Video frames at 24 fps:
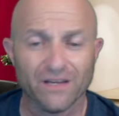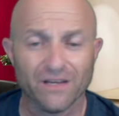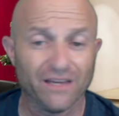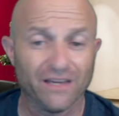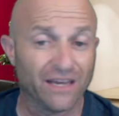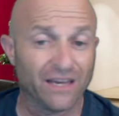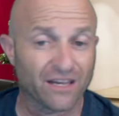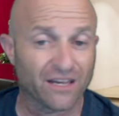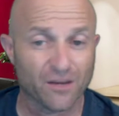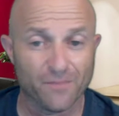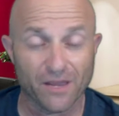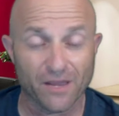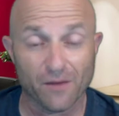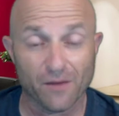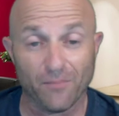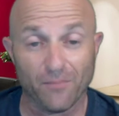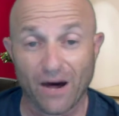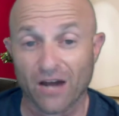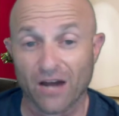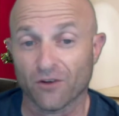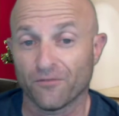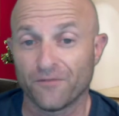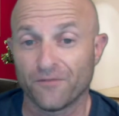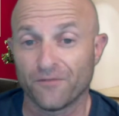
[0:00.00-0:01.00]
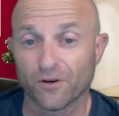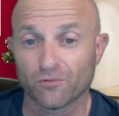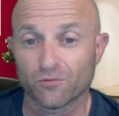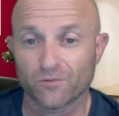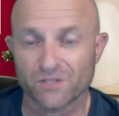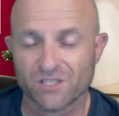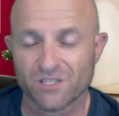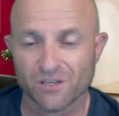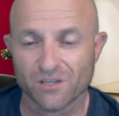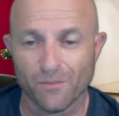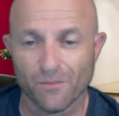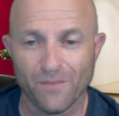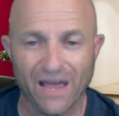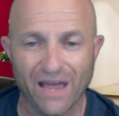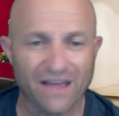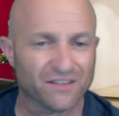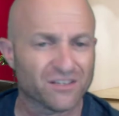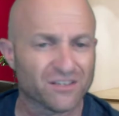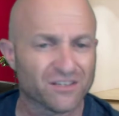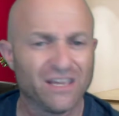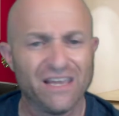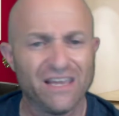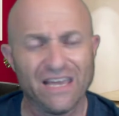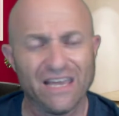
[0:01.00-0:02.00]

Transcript: It could be a bottle filled with cement.